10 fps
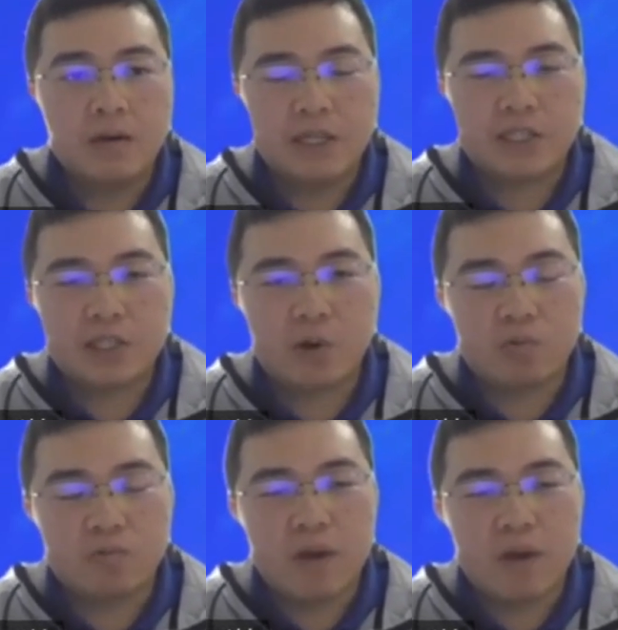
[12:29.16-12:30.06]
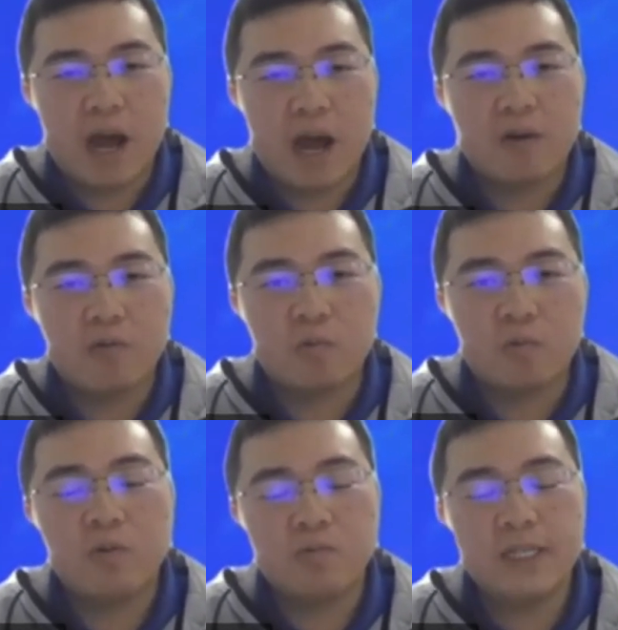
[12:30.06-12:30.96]
Okay, so
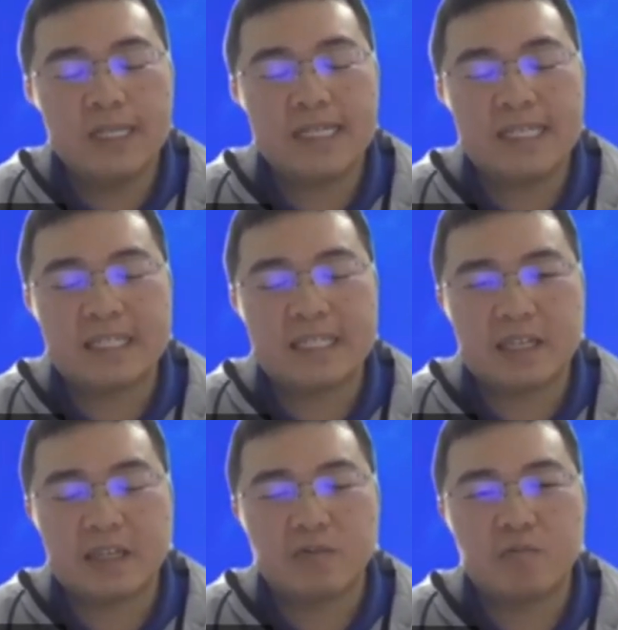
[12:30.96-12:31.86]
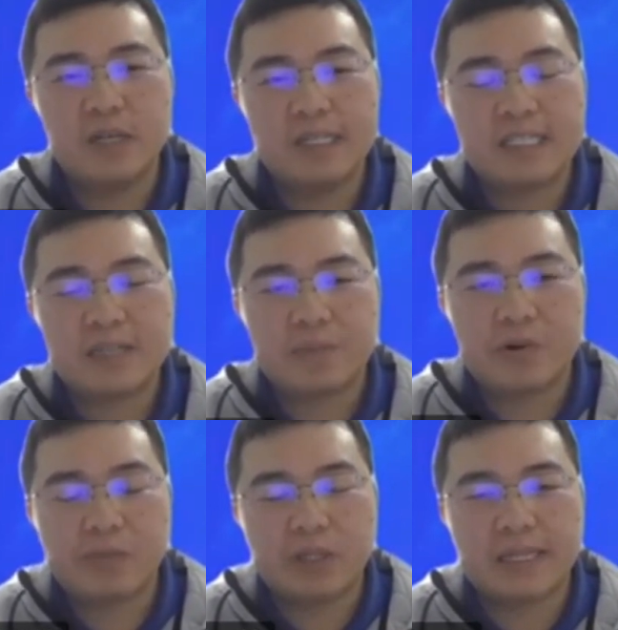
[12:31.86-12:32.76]
what is the
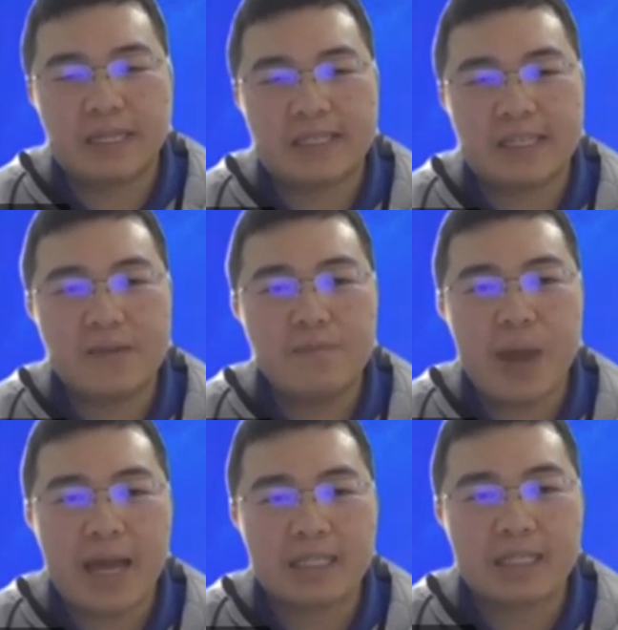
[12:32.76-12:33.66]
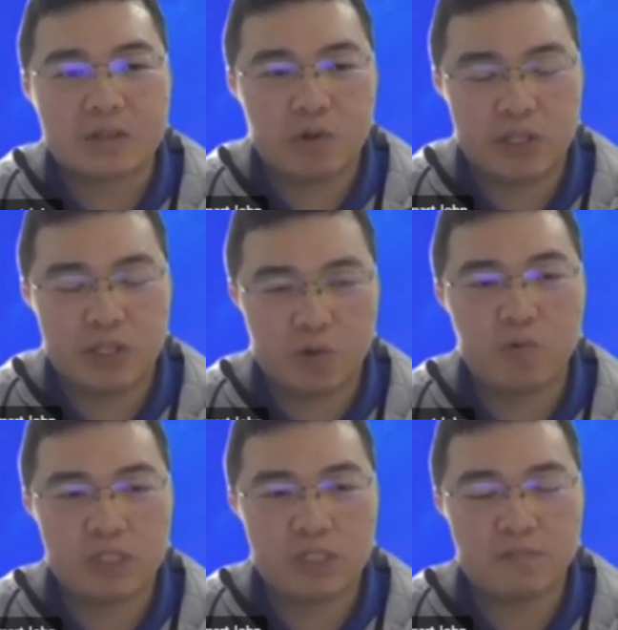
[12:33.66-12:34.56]
parameter that impact the
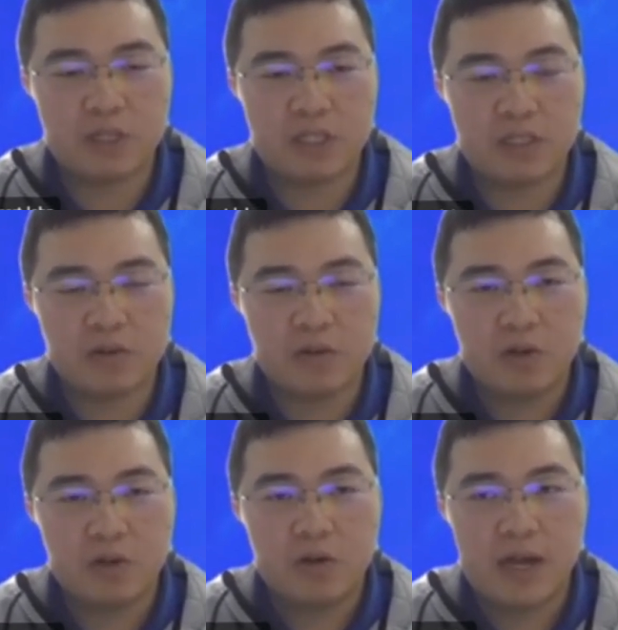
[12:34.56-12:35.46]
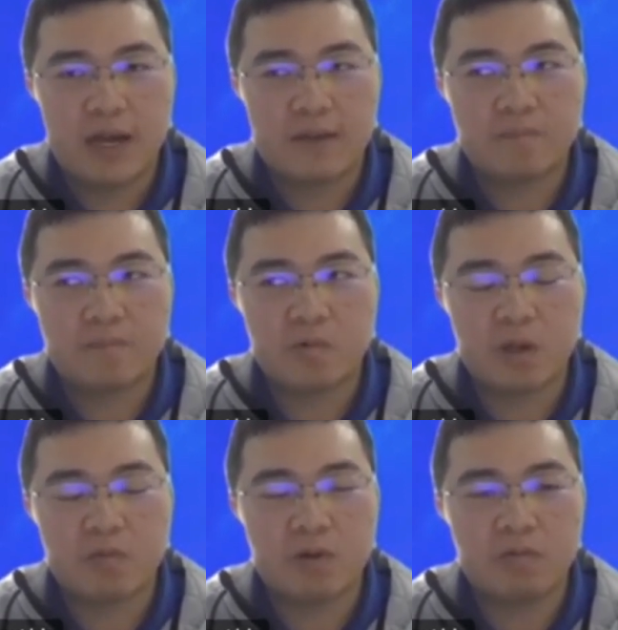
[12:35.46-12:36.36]
critical wind speed?
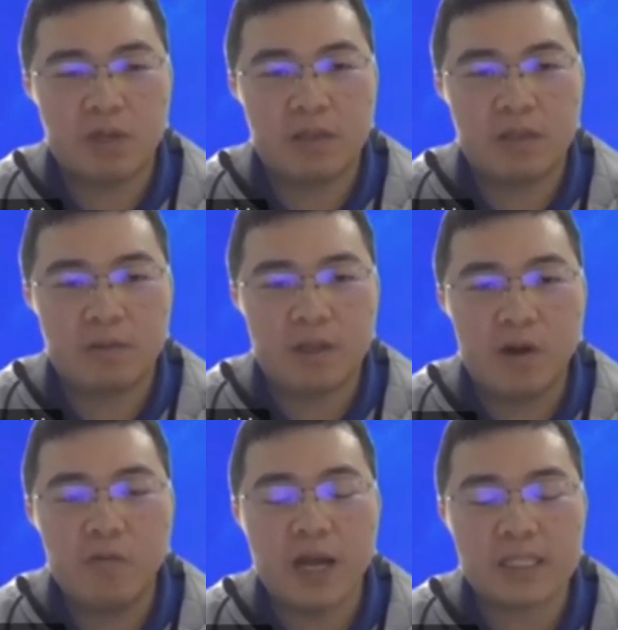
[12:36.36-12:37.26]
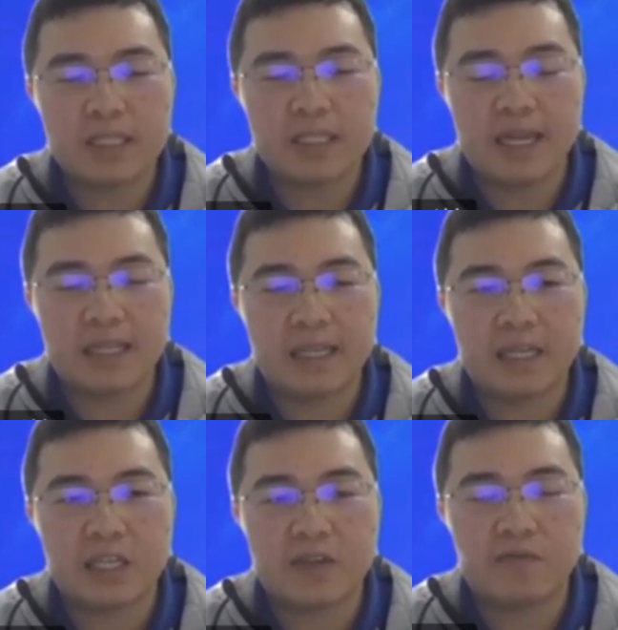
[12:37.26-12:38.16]
We understand
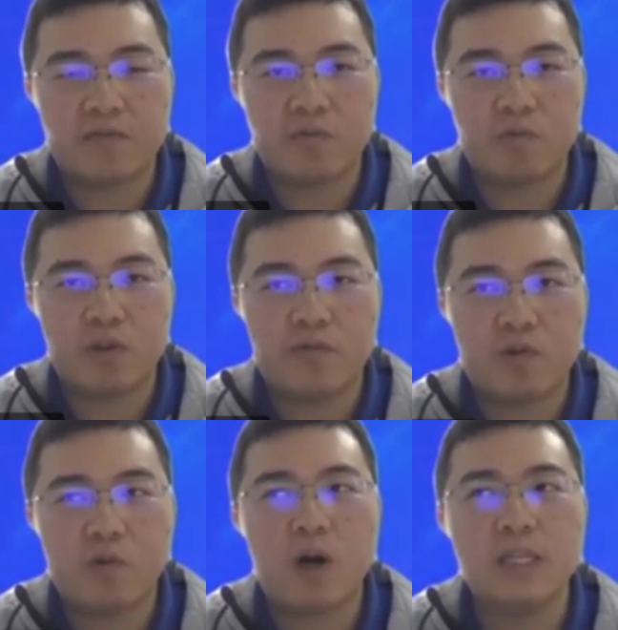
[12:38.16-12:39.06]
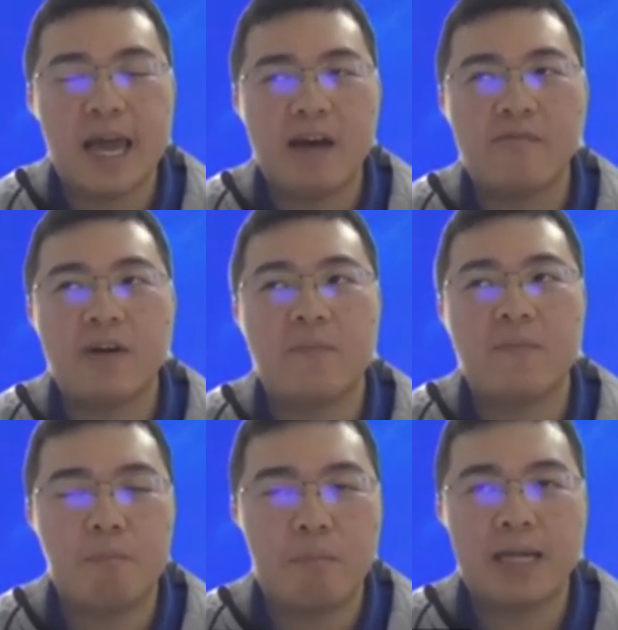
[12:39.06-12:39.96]
that if we want to have a
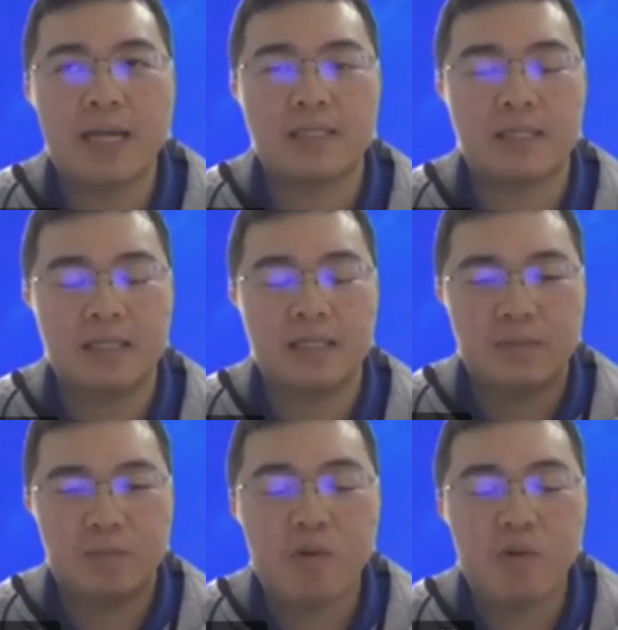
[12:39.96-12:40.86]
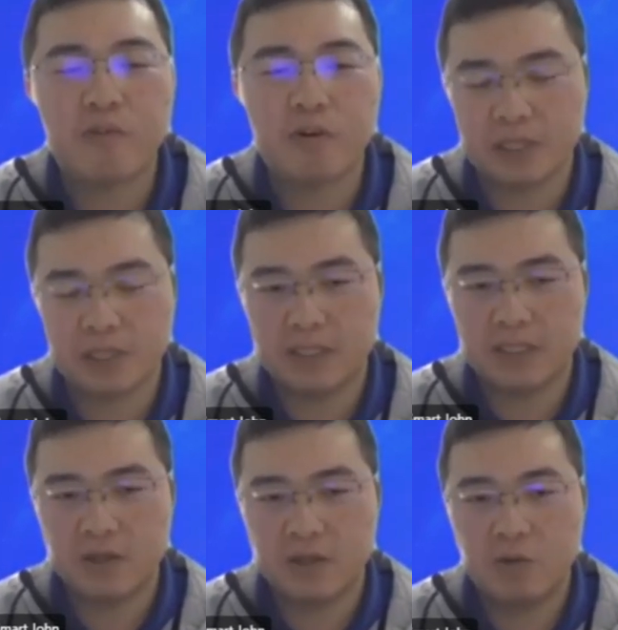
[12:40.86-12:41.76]
better
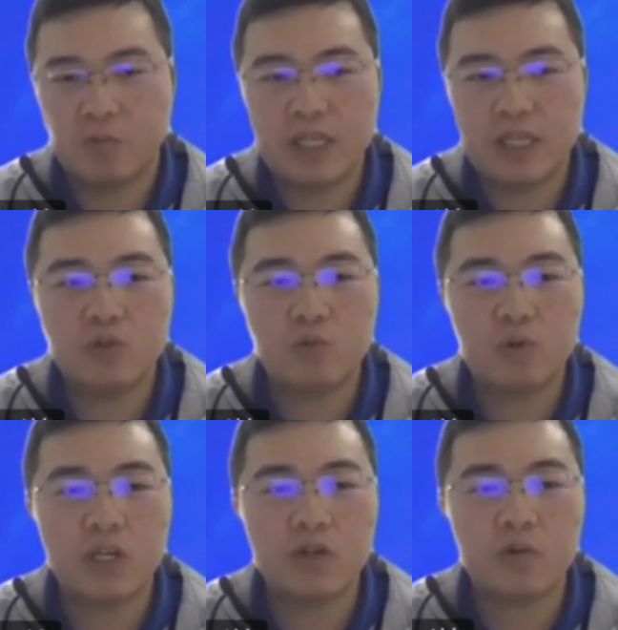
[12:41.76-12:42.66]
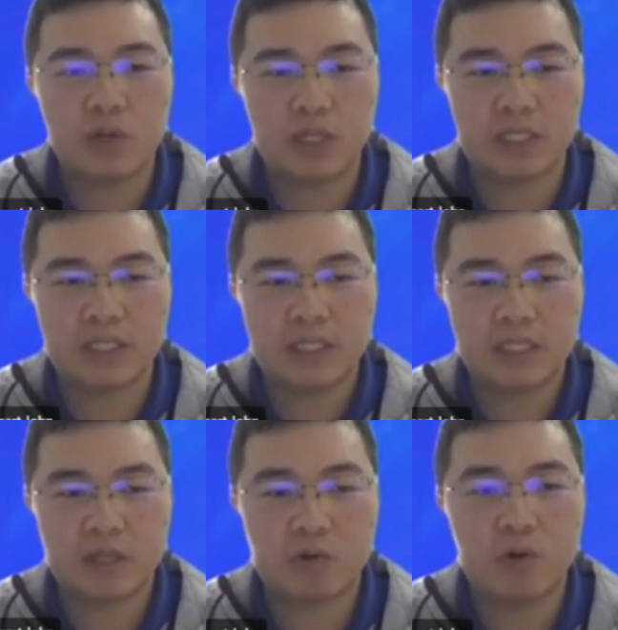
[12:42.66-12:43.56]
performance, we need to increase
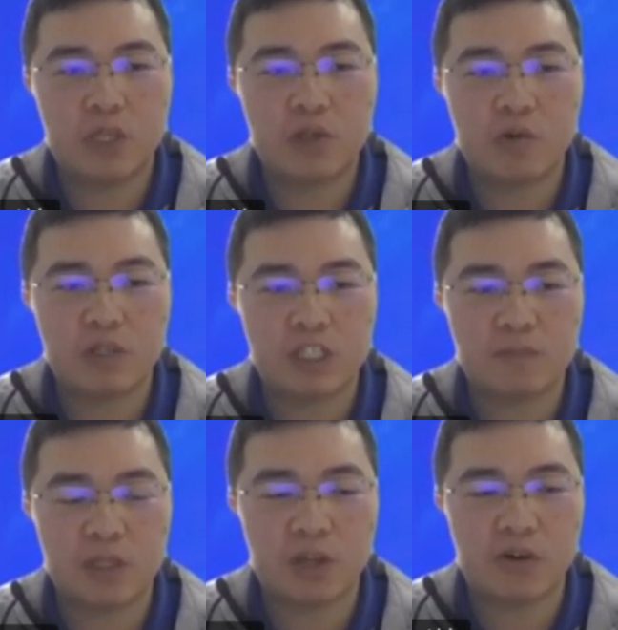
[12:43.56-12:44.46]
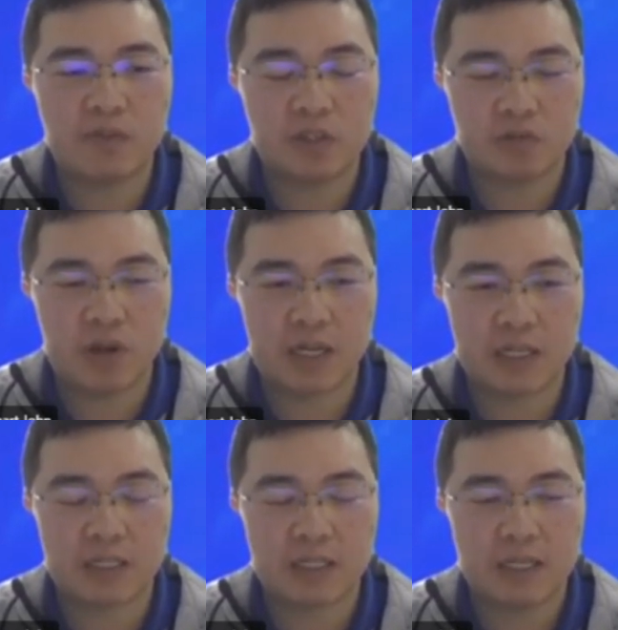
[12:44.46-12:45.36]
the critical wind speed of the
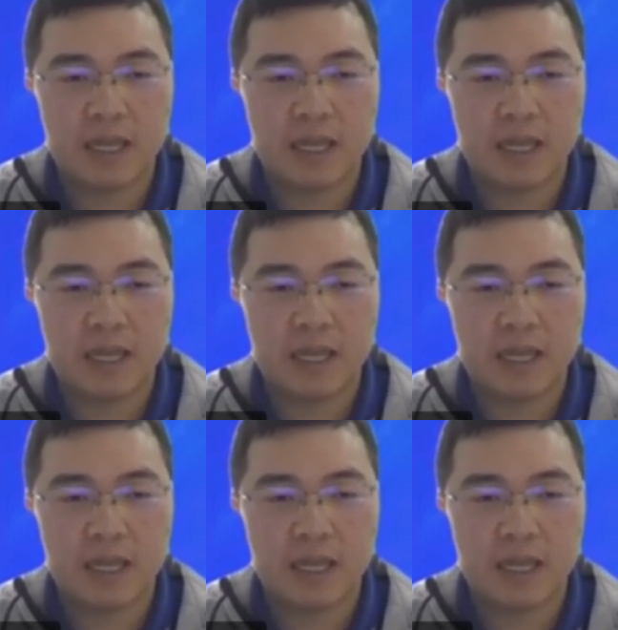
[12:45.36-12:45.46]
tracker.